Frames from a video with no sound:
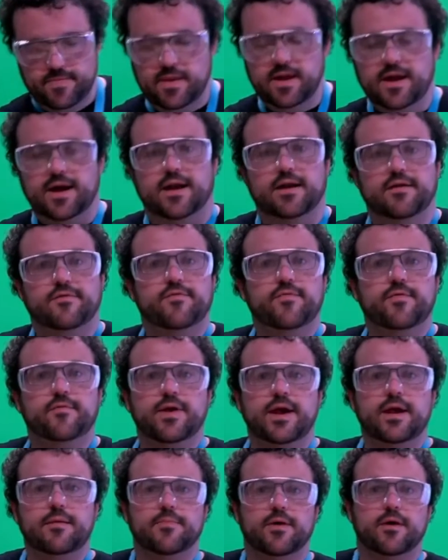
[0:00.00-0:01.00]
The colours of the
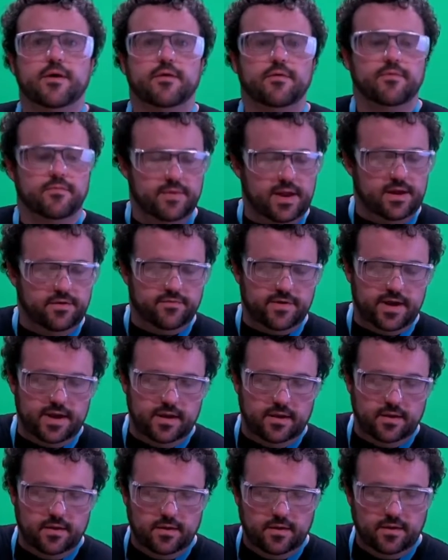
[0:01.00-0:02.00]
rainbow. Red,
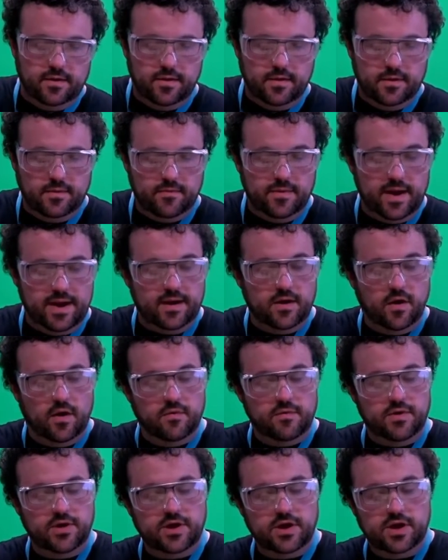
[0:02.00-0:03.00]
green, red,
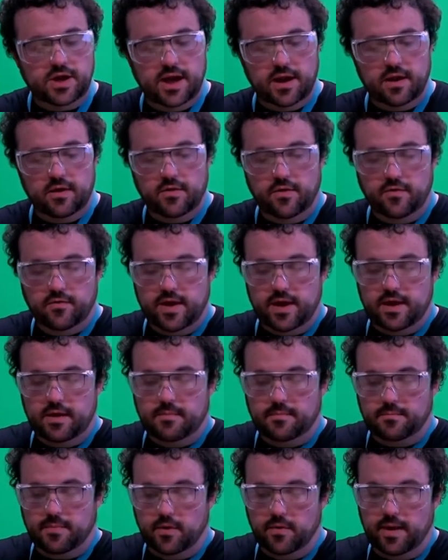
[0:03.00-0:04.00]
orange, yellow,
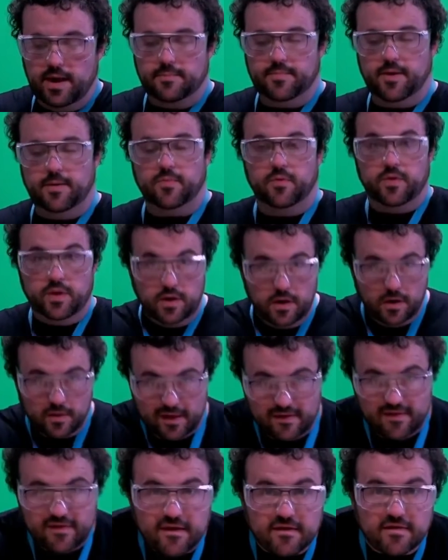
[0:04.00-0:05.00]
green, blue, and purple. You know
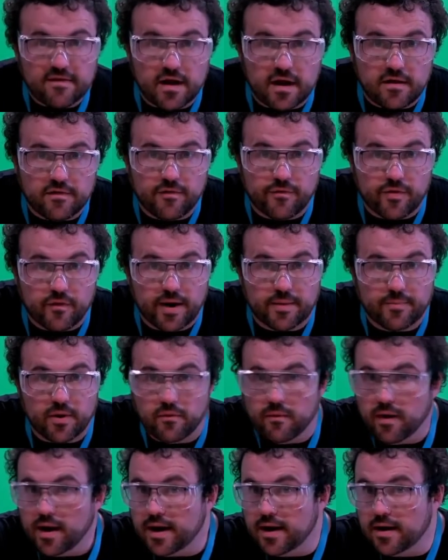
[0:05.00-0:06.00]
there's six colours of the
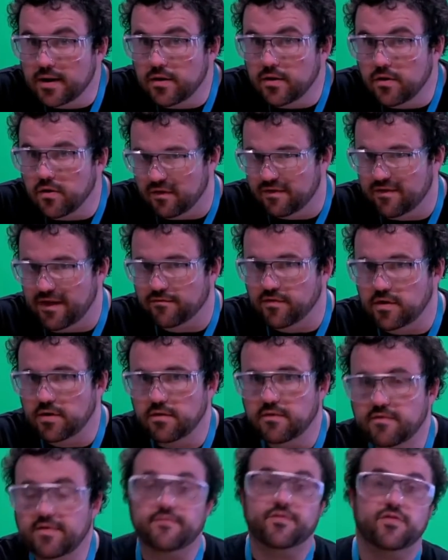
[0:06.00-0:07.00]
rainbow, right? Not
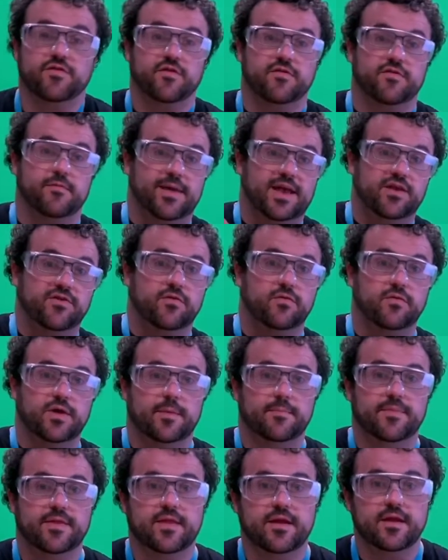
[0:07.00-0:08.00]
seven. Seven's just a magical
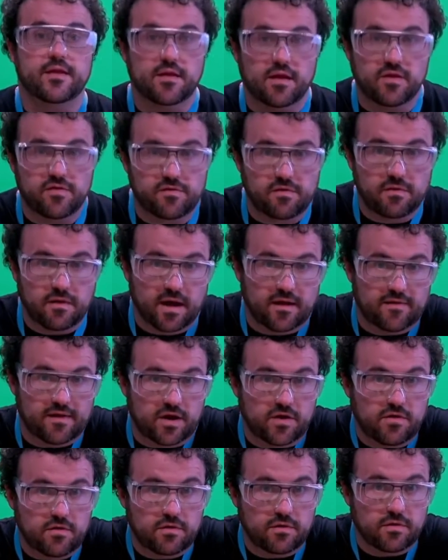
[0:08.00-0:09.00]
number that
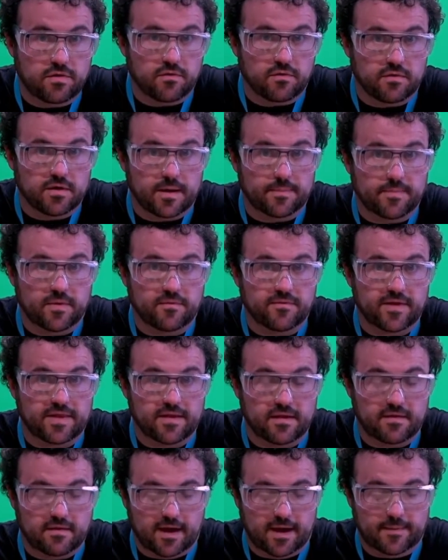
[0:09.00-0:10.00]
Isaac Newton thought up of
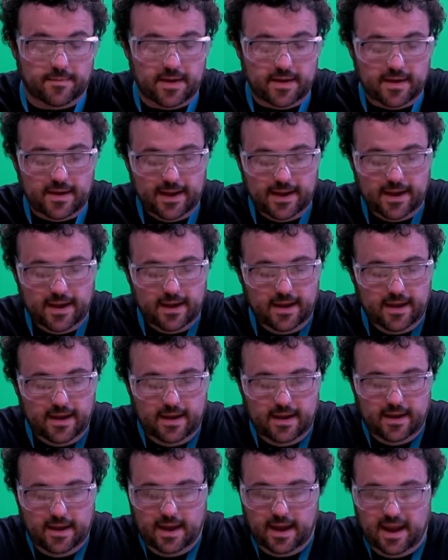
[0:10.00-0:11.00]
at the time.
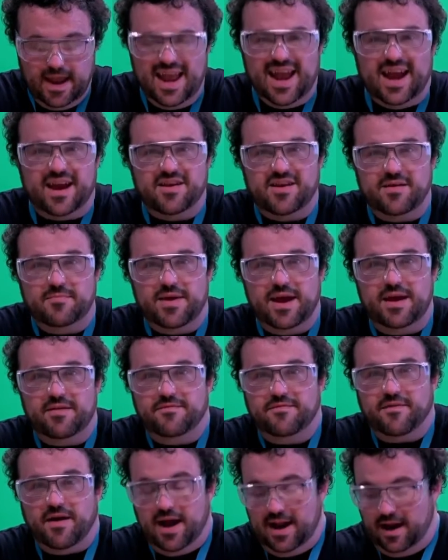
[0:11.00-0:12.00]
He actually made
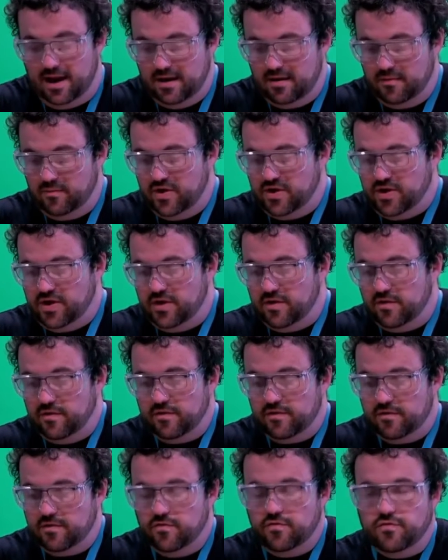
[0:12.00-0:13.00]
violet, which
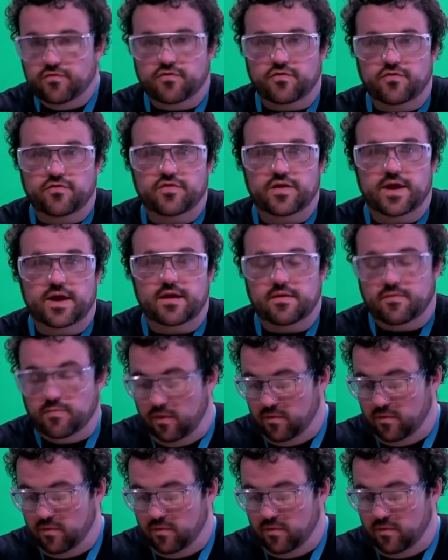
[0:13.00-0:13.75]
is two shades.